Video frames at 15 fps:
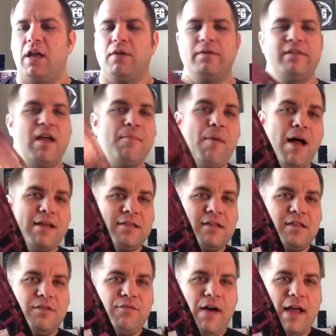only reason I bought this
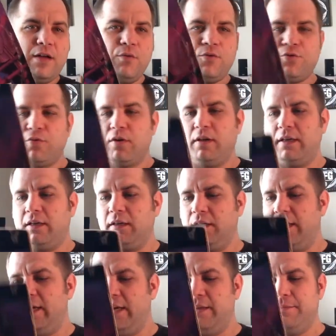because the vinyl was really
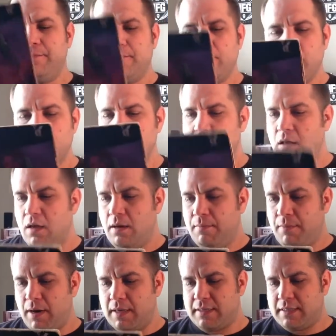clean,
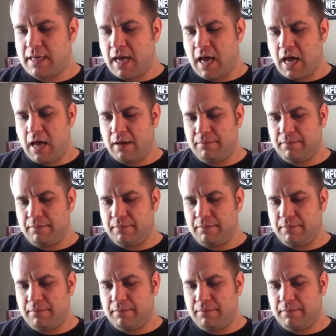but uh,